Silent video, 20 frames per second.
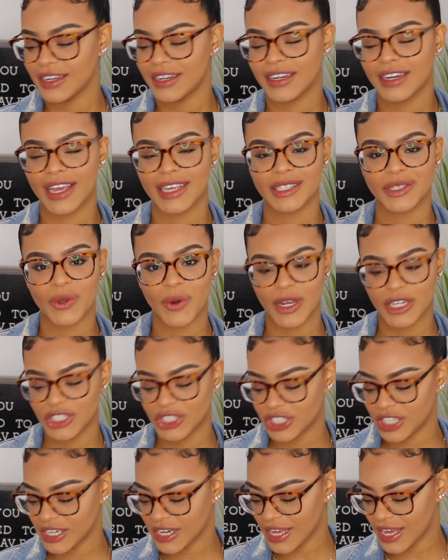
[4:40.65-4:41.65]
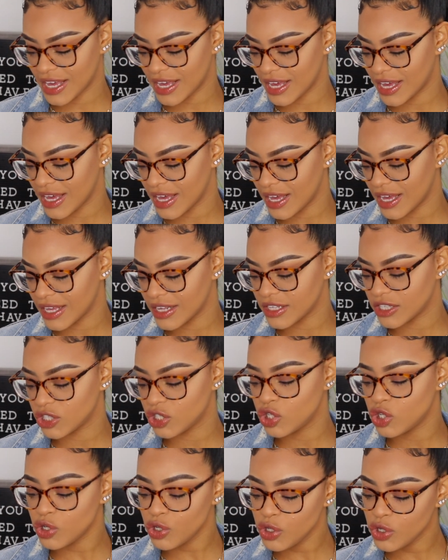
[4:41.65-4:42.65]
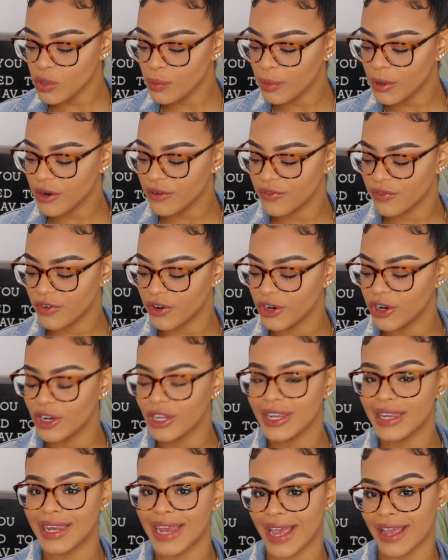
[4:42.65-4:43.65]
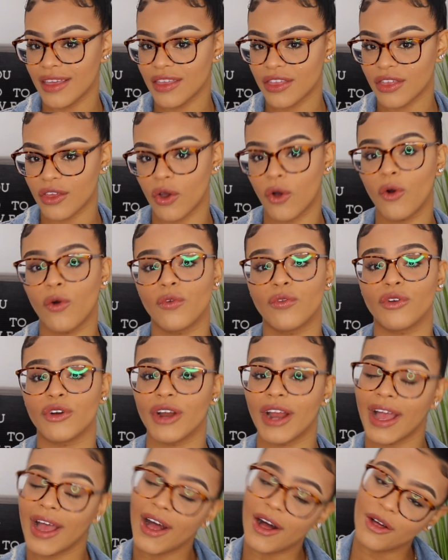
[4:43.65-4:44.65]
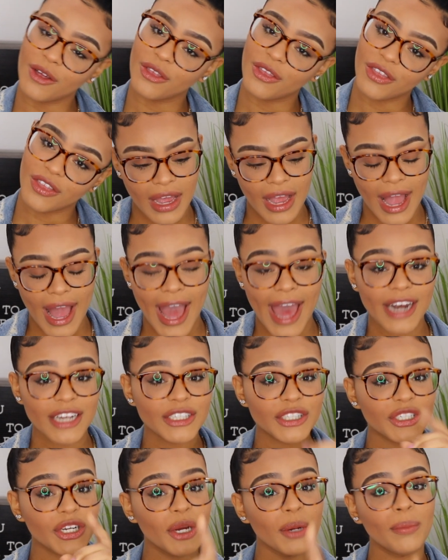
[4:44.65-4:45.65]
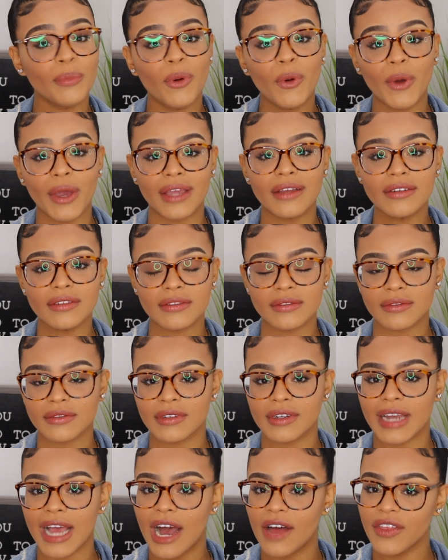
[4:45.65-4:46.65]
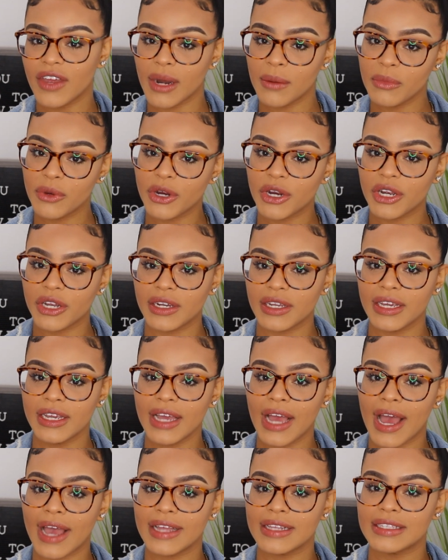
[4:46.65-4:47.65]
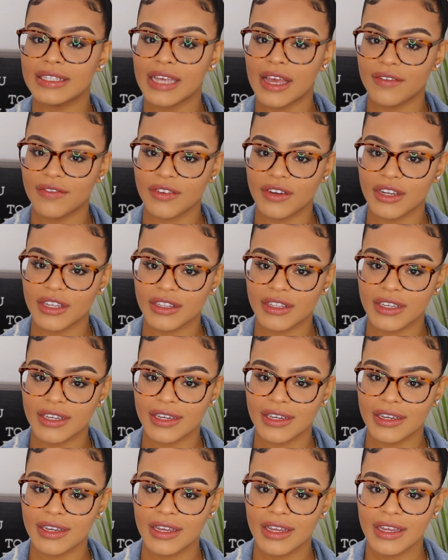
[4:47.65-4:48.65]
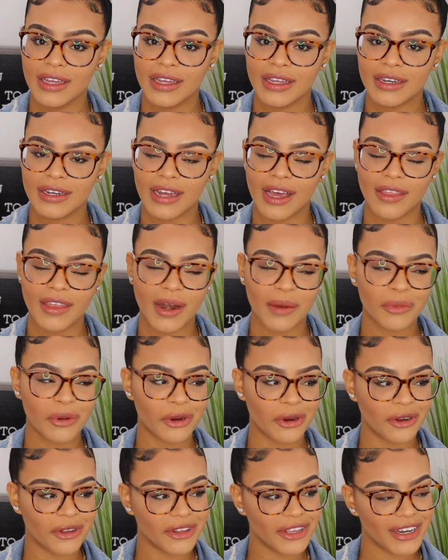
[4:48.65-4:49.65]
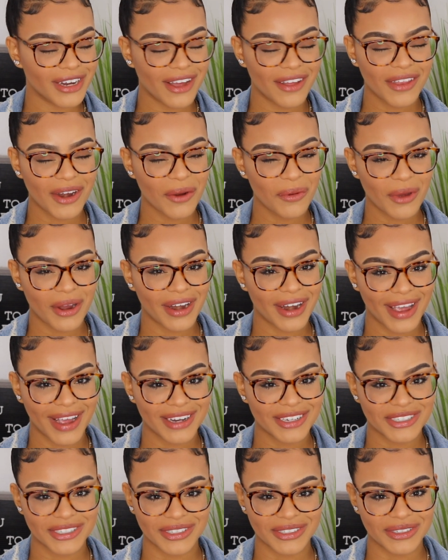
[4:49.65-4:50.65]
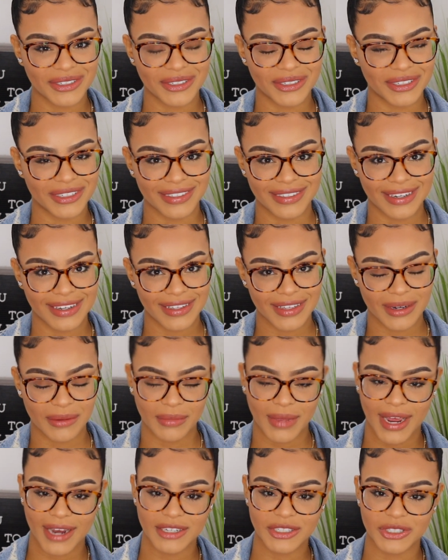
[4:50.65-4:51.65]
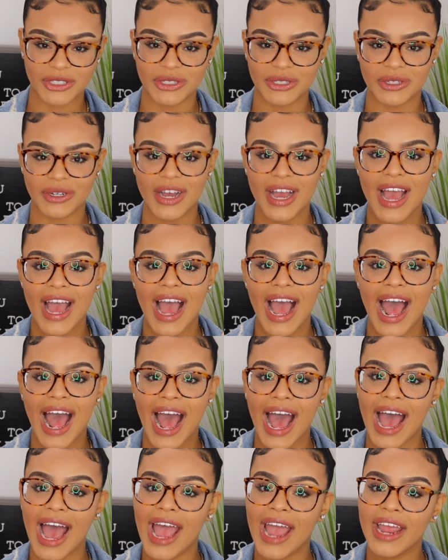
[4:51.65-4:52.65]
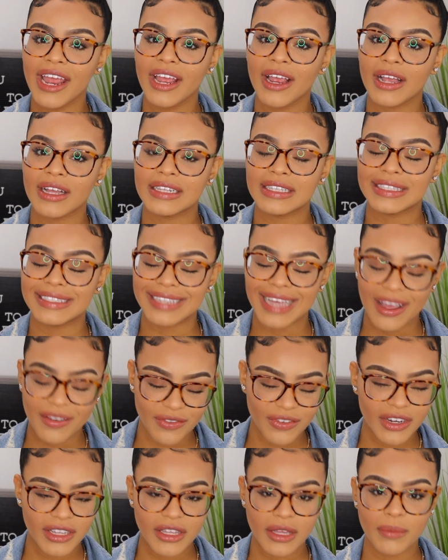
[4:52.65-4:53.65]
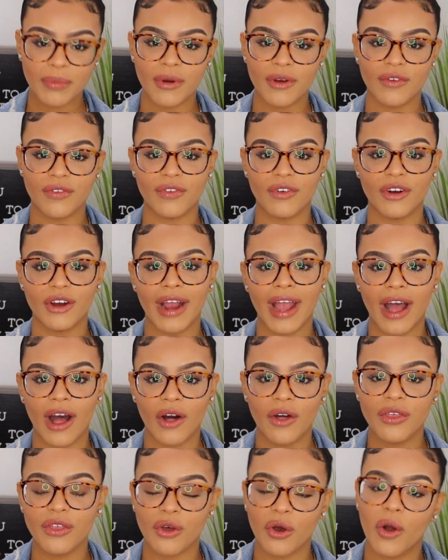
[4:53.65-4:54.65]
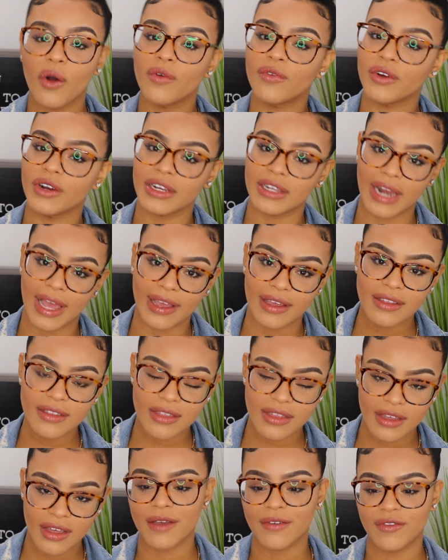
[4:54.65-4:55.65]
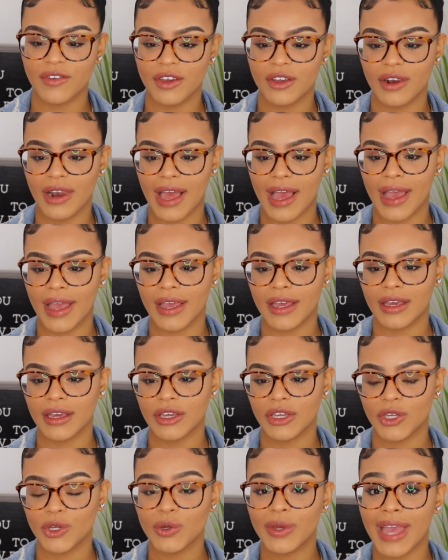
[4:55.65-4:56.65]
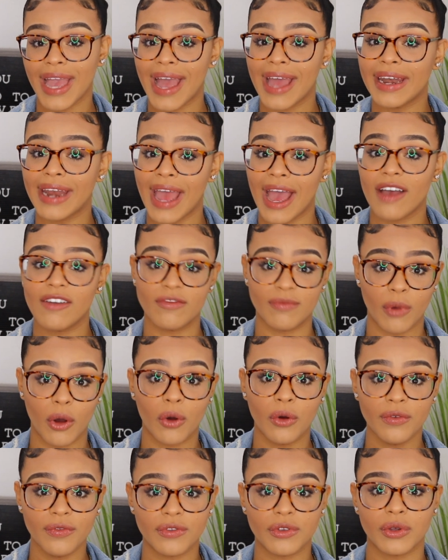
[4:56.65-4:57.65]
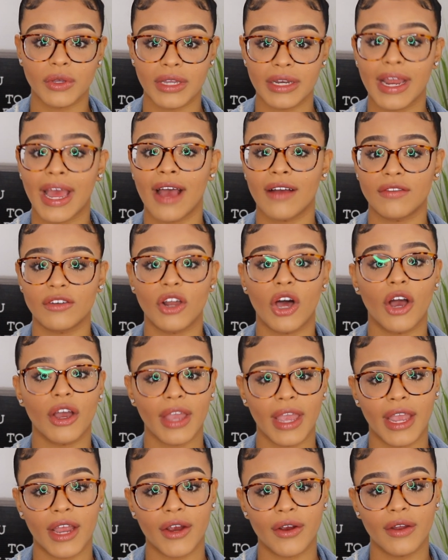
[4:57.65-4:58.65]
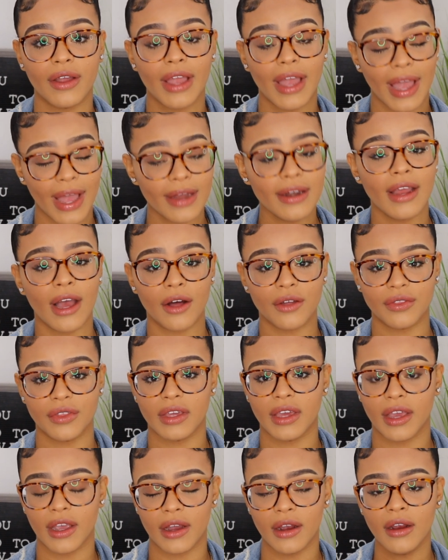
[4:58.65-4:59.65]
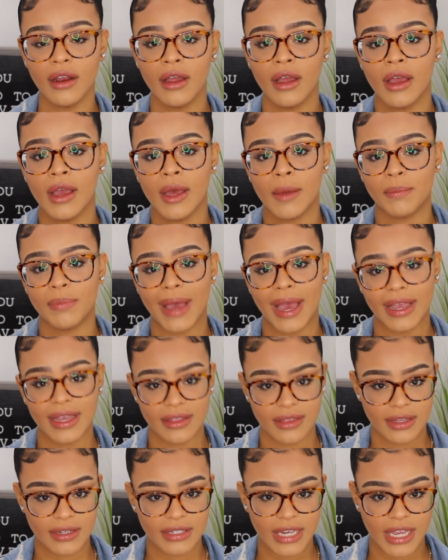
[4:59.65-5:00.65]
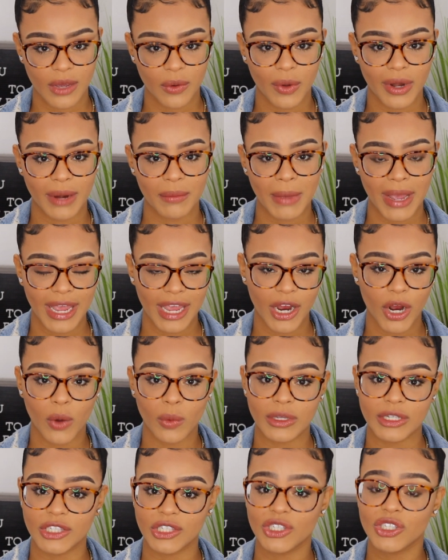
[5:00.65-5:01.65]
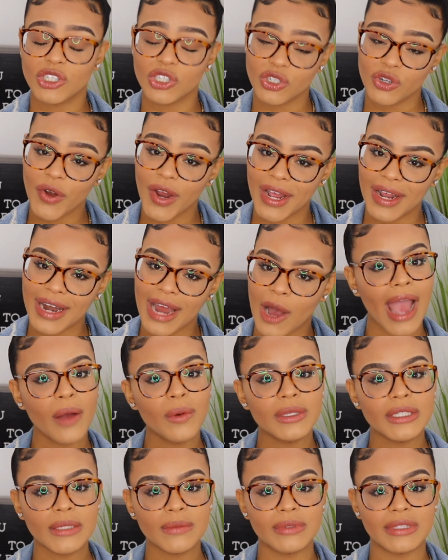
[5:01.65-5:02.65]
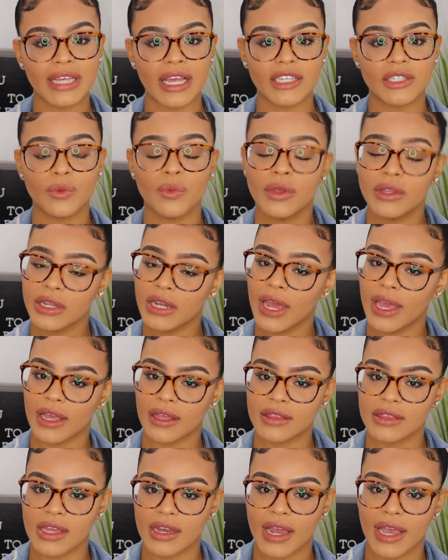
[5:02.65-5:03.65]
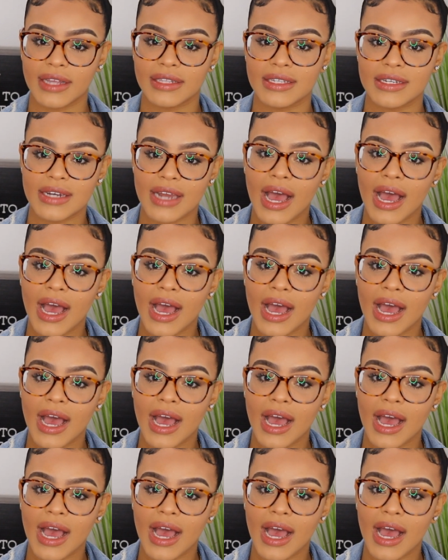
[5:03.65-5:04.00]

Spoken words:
Next question is, do you prefer length over health? At a certain point, now that I'm curly, I definitely now that I'm curly, now that I went natural, or now that I'm natural, I definitely prefer health over length. I feel like you can have both. You can have long hair and healthy hair. Back in the day when my hair was straight, I was obsessed with length and I did